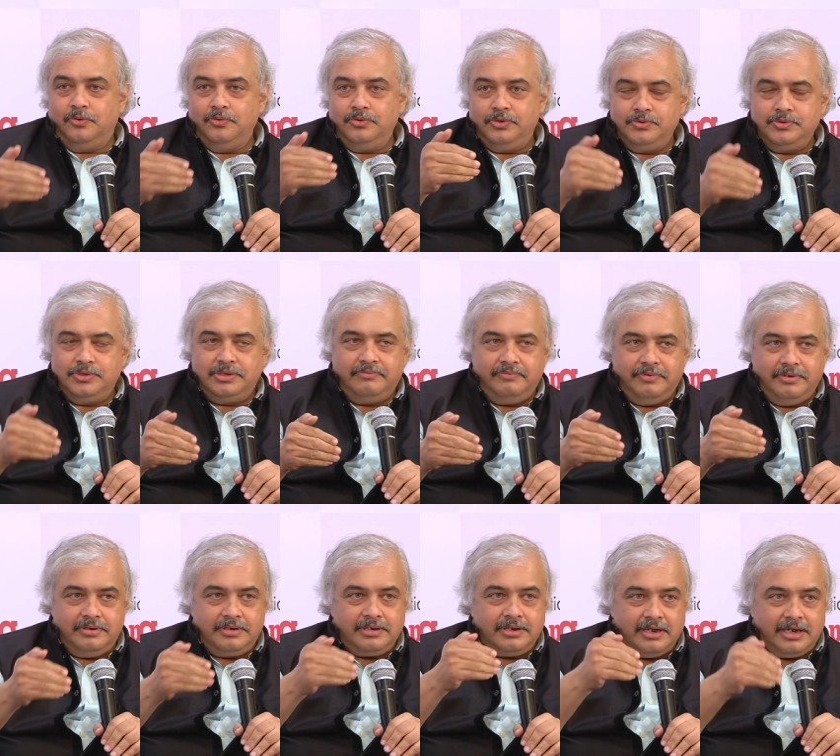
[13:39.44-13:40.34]
use the
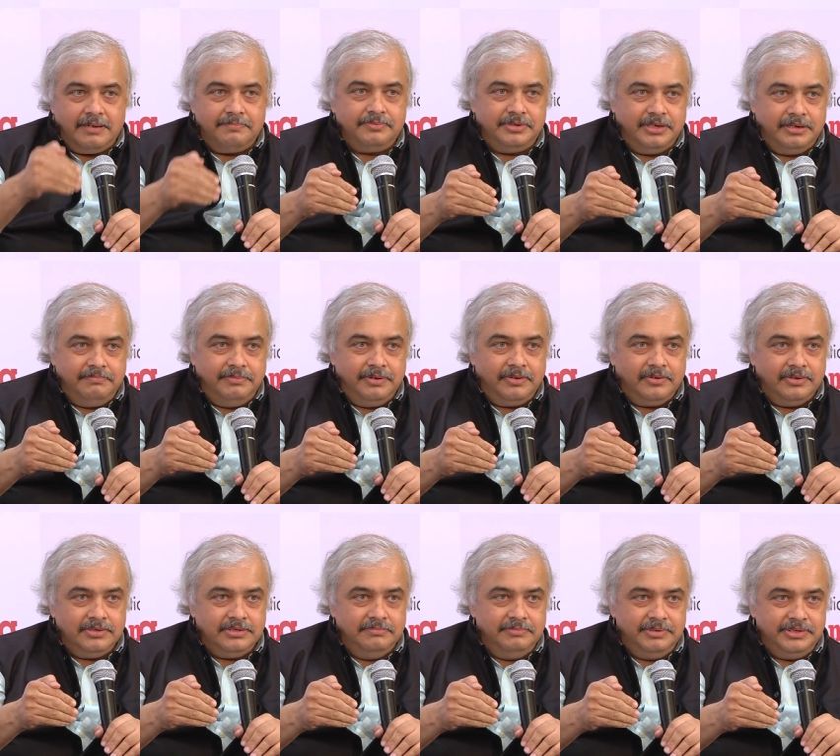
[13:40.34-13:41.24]
word corrupted
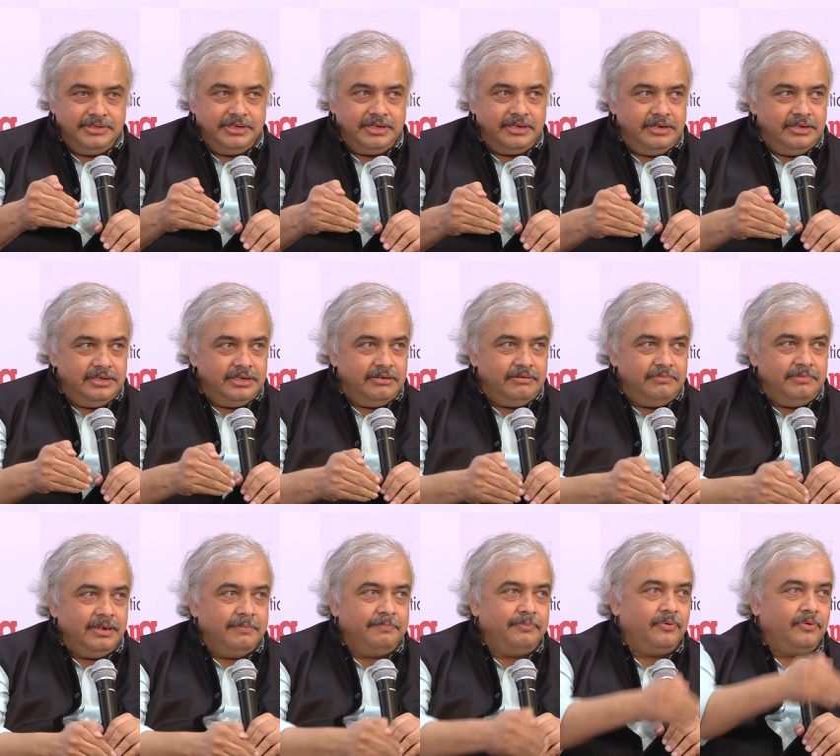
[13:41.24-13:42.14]
because immediately there will be
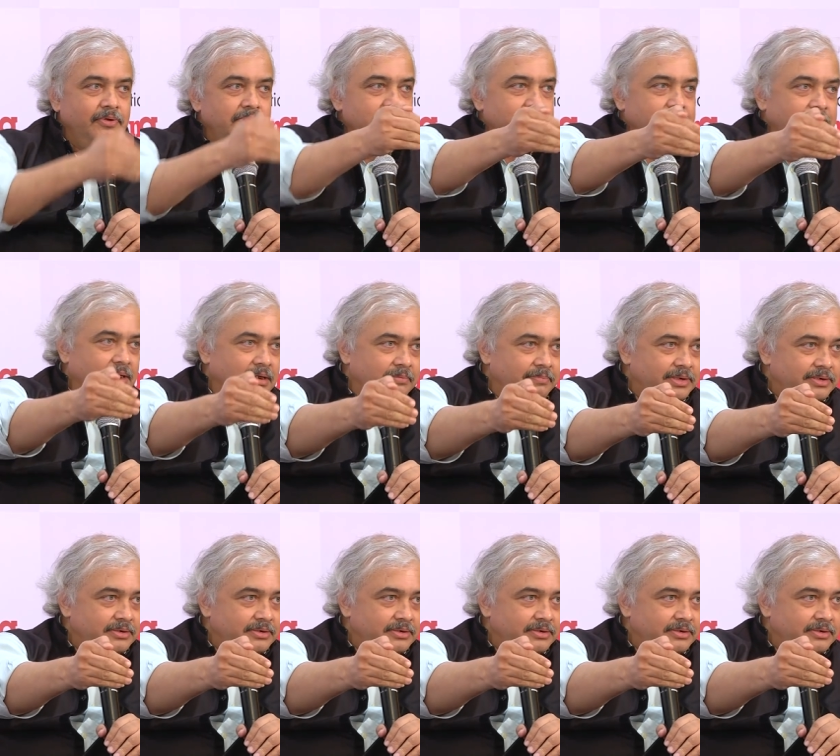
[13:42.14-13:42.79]
uproar in the parliament.